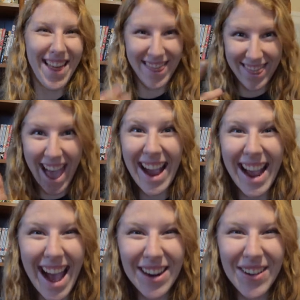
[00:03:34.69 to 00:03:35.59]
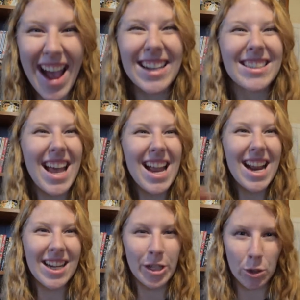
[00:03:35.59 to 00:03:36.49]
That kind of accent,
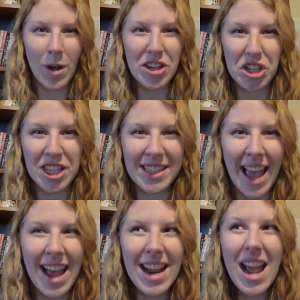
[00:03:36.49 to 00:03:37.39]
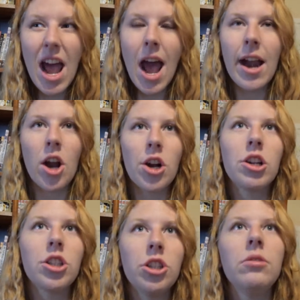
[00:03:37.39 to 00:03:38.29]
and just what she said. And
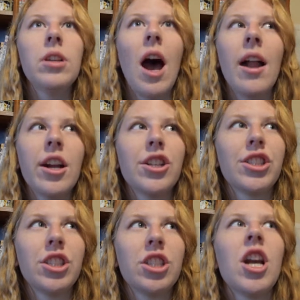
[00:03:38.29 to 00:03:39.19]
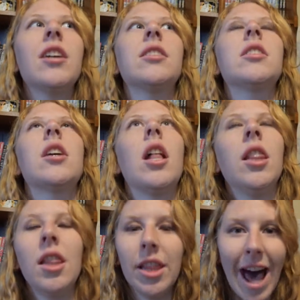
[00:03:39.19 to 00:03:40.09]
her two daughters just
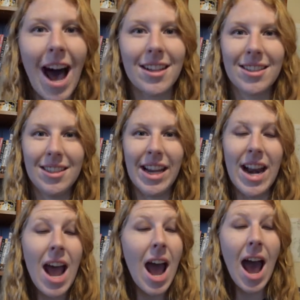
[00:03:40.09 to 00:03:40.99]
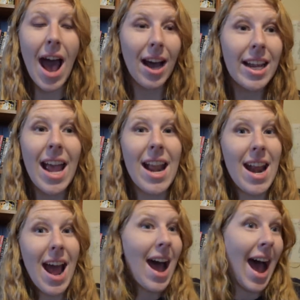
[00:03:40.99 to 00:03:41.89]
lost it. Again,
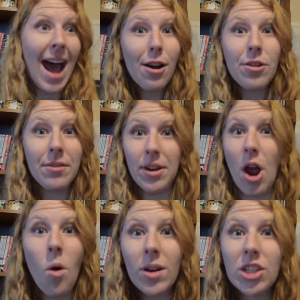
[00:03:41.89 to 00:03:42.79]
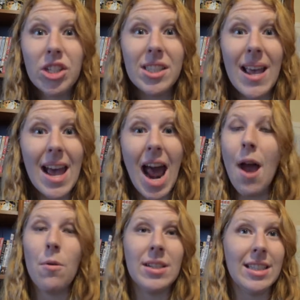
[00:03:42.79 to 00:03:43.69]
I don't even know what she said. I
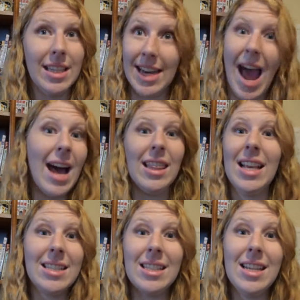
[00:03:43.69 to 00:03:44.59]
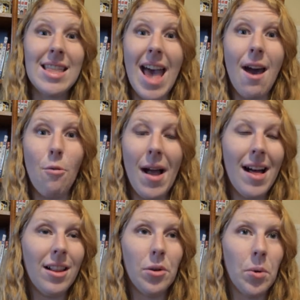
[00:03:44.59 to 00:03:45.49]
was not listening that
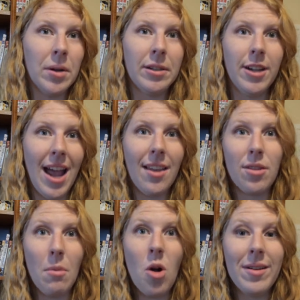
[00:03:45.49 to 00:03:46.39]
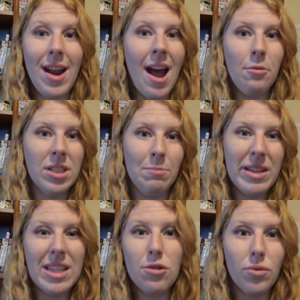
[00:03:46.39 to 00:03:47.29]
well, or at the moment I was
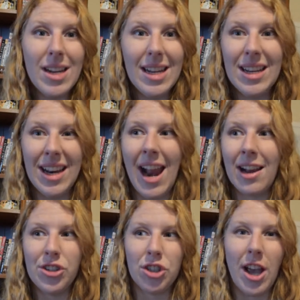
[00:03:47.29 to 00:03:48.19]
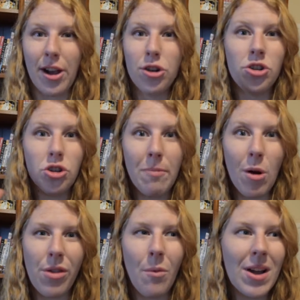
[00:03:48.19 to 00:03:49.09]
busy reading, and I couldn't do
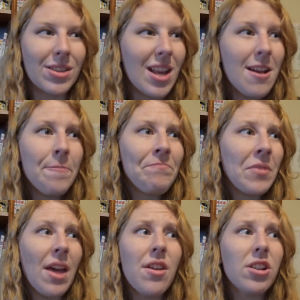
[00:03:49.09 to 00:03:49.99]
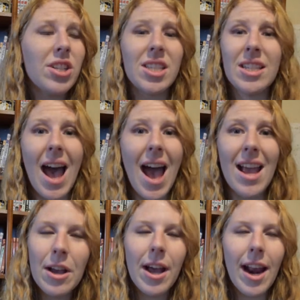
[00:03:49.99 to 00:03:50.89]
both at once. And they're just
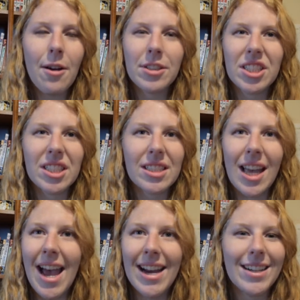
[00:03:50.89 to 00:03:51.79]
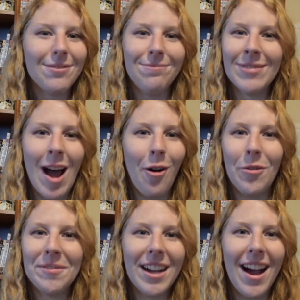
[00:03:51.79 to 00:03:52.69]
dying. And I was just no.